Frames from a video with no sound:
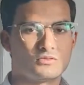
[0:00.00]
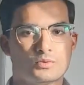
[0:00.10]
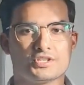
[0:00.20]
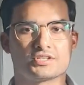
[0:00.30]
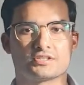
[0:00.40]

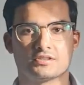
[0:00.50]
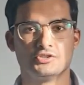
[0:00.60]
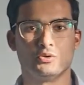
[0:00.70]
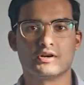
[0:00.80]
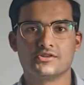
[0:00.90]
which
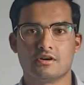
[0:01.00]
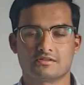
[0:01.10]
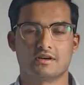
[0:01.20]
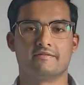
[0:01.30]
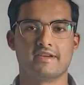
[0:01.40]
you are not
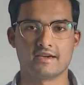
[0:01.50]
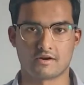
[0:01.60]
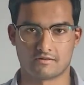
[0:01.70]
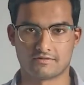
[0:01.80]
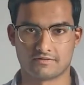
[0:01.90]
aware
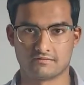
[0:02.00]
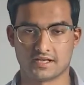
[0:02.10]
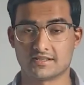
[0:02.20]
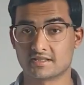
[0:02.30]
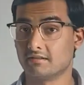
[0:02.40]
of.
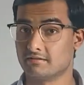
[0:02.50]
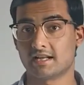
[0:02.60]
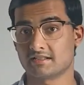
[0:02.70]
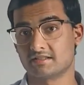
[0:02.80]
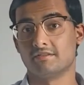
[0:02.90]

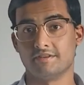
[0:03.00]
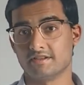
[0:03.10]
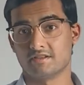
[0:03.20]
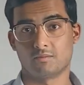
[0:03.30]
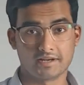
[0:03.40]
That's the
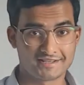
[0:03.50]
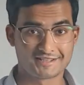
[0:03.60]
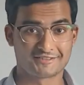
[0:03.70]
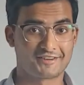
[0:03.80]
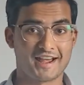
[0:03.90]
reason why it's
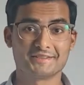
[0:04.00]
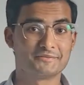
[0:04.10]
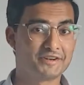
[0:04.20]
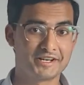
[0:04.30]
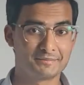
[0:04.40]
a random
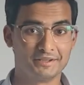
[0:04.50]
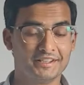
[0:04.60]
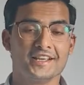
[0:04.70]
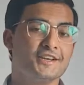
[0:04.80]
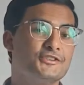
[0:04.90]
variable.
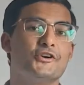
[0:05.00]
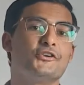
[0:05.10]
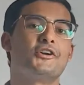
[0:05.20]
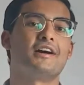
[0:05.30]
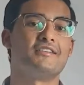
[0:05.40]
You're
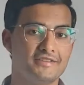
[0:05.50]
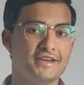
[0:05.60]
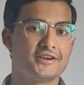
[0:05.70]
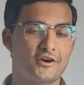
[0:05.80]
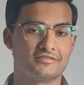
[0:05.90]
not
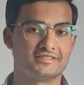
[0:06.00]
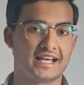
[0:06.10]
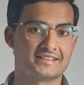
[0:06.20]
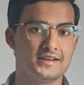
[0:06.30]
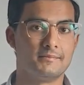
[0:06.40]
aware of
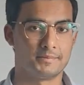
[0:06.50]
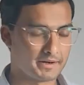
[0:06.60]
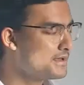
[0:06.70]
that number.